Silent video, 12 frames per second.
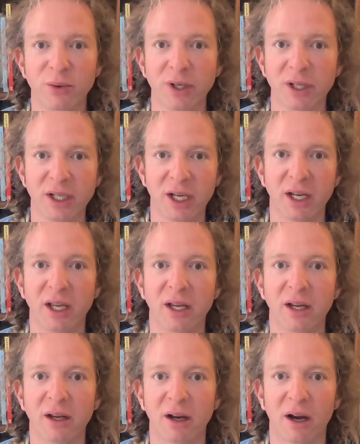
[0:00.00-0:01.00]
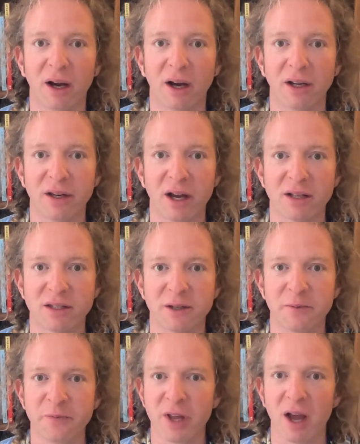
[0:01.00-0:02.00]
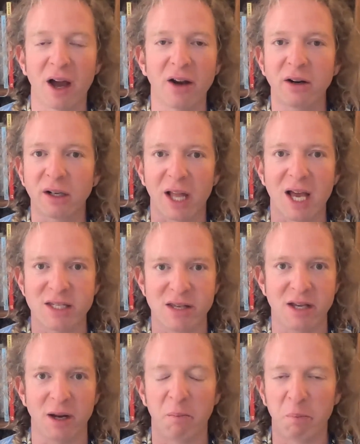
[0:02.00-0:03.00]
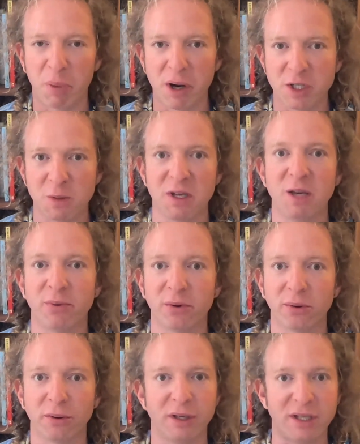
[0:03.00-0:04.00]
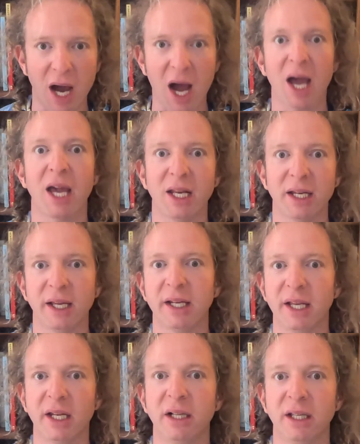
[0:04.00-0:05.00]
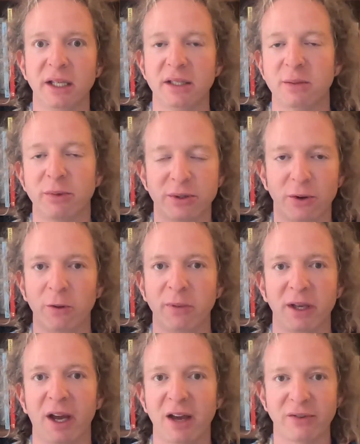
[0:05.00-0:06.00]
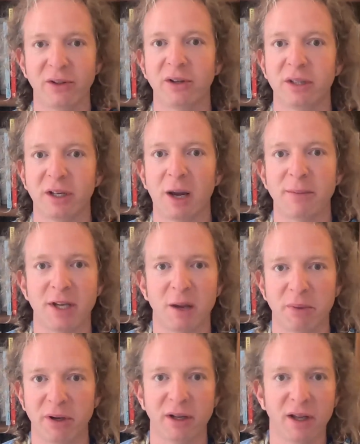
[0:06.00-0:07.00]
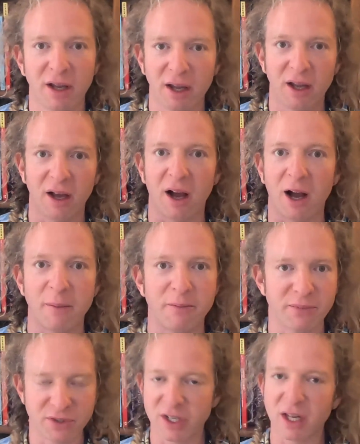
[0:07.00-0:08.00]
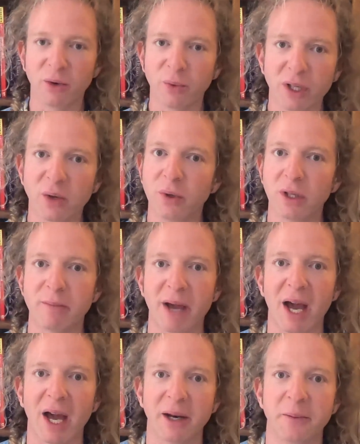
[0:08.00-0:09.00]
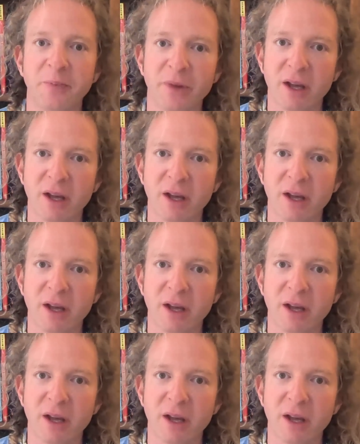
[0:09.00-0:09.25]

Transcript: really getting uh, nuts. I heard last night a bunch of people died in Italy, someone told me. I haven't looked it up yet, but um, it's getting really, really bad.